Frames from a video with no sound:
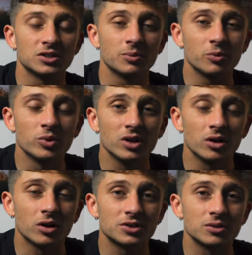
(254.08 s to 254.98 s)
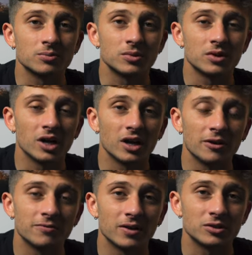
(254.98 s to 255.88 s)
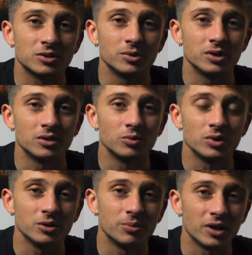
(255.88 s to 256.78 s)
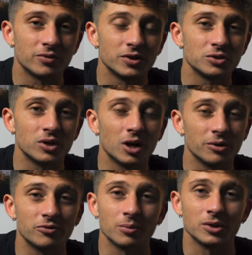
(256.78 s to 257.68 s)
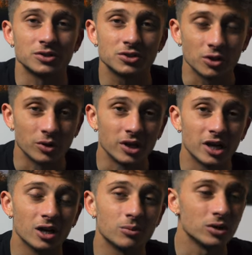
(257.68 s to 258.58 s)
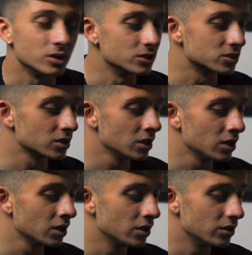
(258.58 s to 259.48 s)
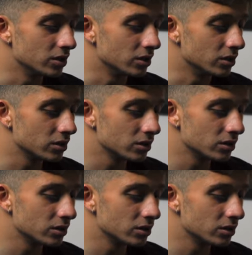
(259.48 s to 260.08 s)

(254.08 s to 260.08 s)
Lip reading: Something really awesome that I found to be really beneficial coming from a Sony camera is the